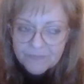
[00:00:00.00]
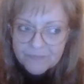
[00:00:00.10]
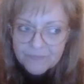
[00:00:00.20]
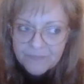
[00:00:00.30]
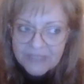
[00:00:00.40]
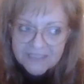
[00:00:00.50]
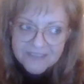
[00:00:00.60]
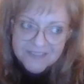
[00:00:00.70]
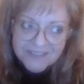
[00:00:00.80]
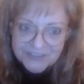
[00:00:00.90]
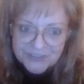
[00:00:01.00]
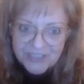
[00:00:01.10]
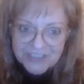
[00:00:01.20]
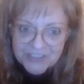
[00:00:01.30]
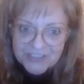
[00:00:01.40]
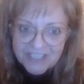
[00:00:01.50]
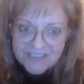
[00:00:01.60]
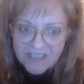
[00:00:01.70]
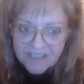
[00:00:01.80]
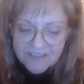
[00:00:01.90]
because it's a treasure chest,
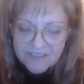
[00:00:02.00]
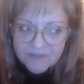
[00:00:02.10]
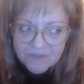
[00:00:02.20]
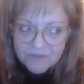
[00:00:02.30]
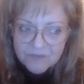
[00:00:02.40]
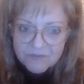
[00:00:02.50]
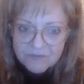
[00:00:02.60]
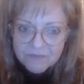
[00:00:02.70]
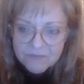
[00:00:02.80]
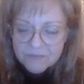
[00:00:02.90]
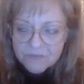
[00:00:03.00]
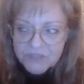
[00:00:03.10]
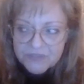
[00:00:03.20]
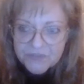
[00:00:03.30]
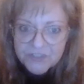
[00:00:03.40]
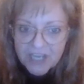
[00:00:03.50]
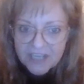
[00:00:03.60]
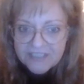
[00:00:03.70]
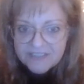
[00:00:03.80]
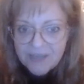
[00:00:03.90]
like, what if Johnny
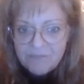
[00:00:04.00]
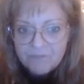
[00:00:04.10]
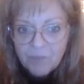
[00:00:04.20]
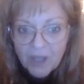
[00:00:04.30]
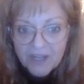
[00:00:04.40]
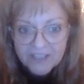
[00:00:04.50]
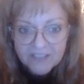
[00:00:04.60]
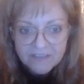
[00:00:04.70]
Depp bought it?